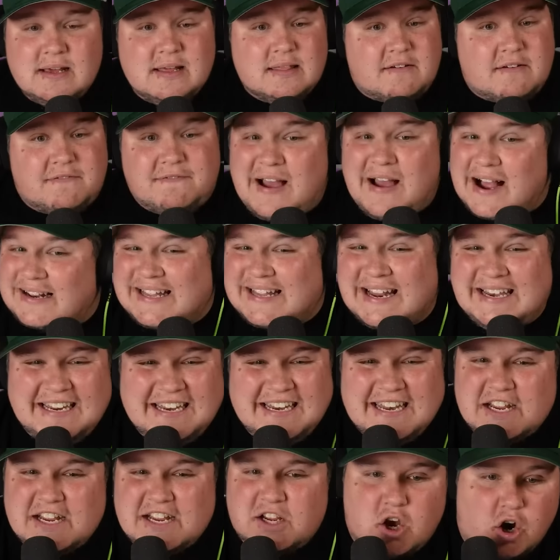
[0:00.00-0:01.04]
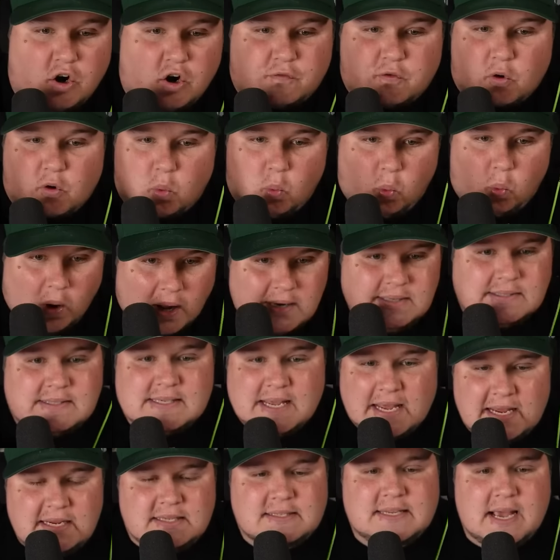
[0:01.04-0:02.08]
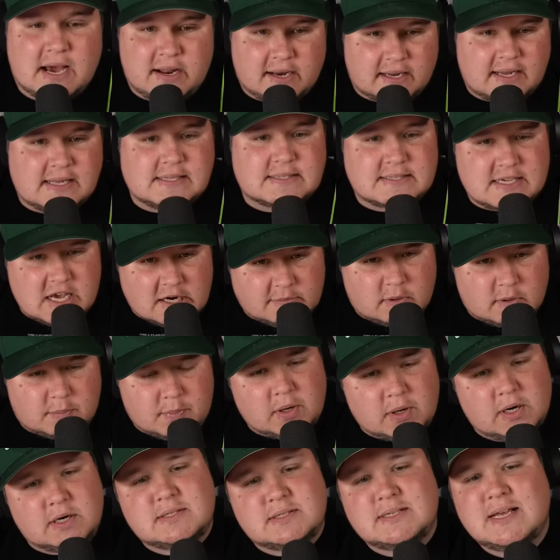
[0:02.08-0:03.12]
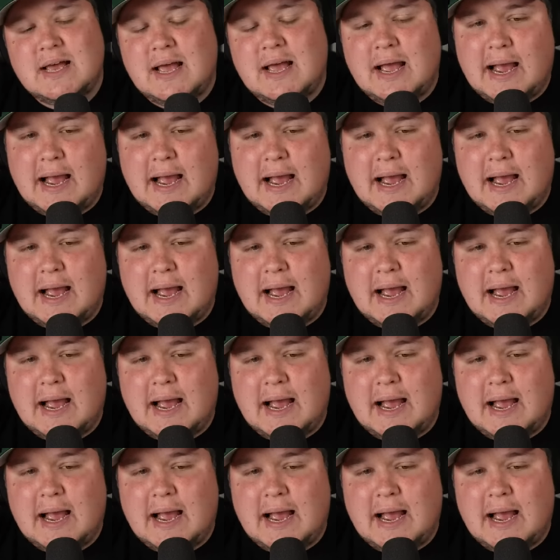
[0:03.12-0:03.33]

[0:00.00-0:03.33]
The fact that he didn't go for one takedown against Gilbert Burns,